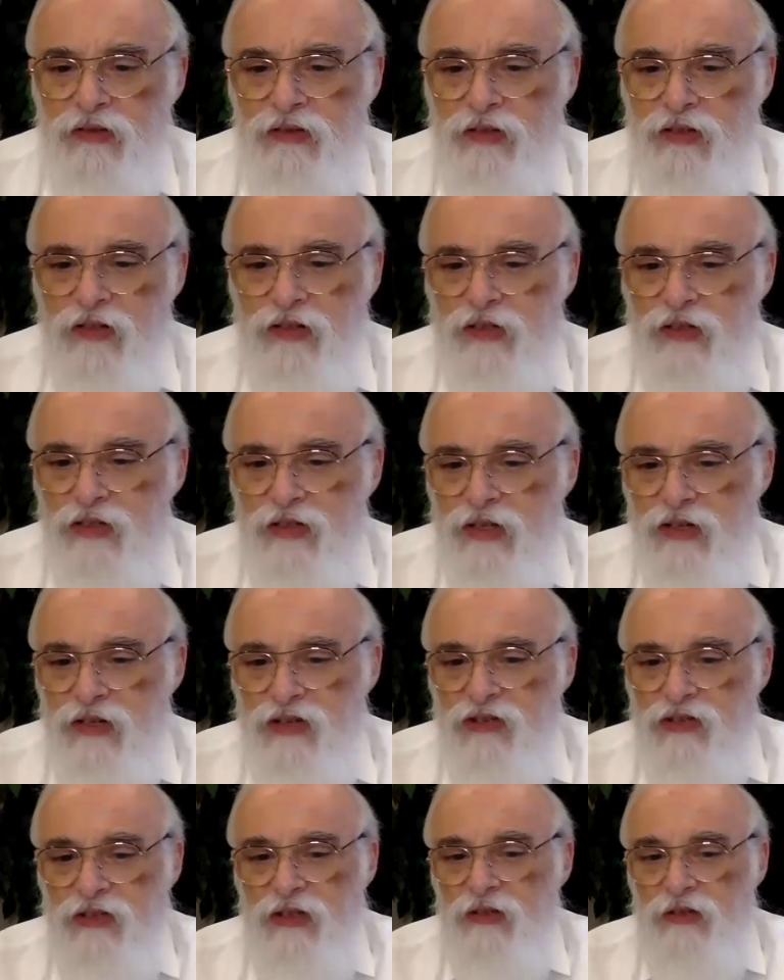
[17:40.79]
he just
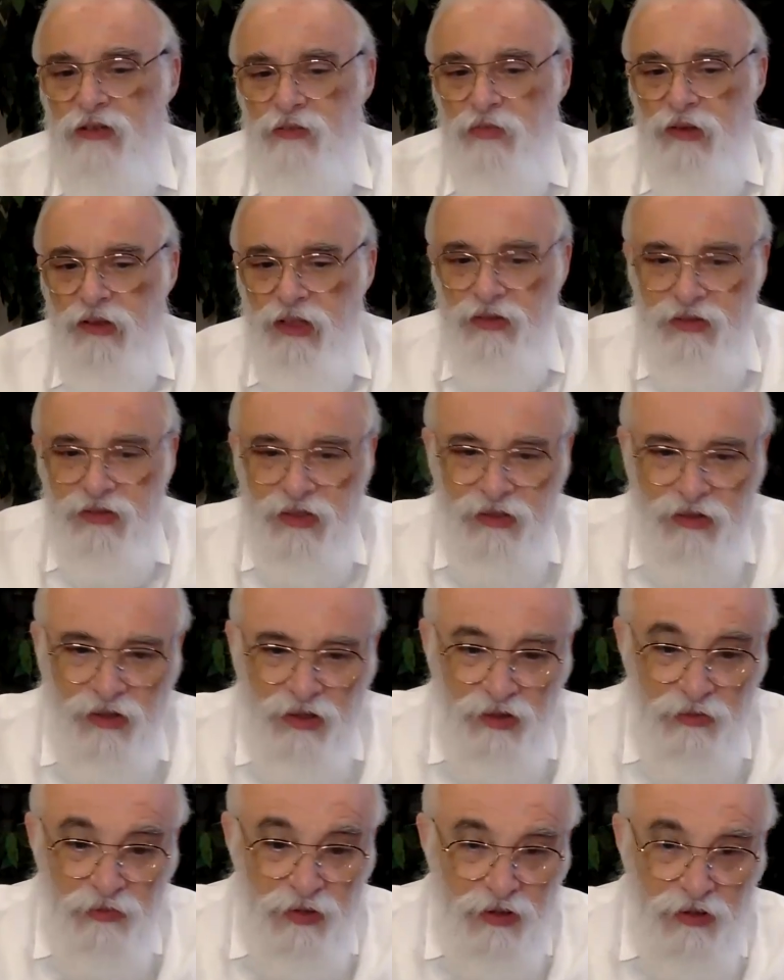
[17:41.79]
instinctually believes in
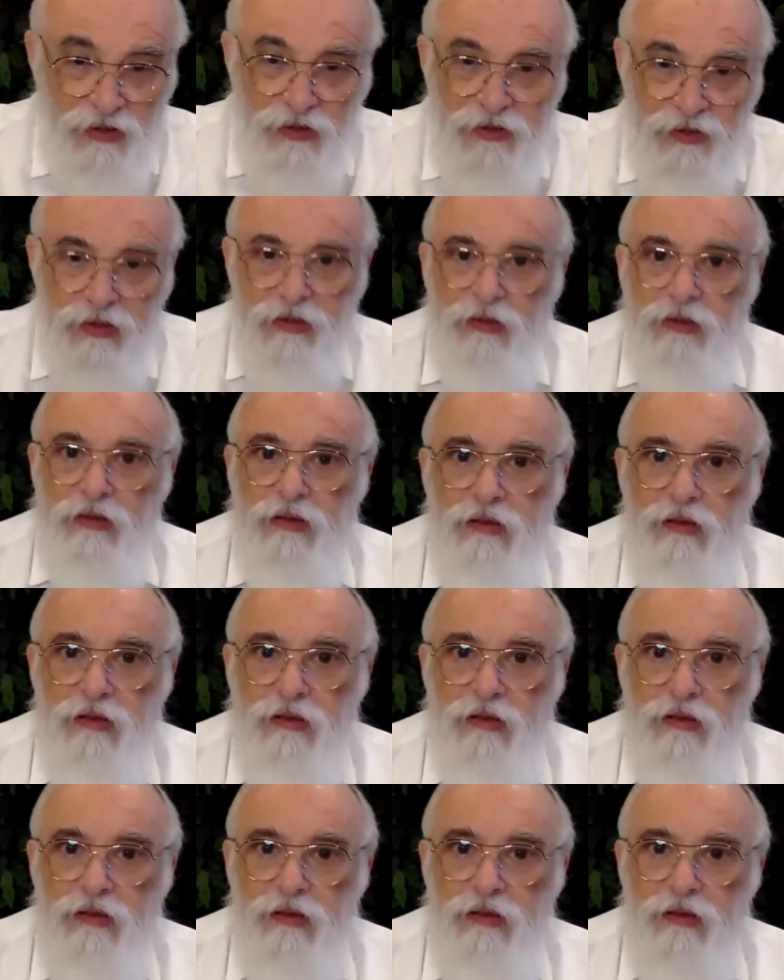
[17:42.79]
God because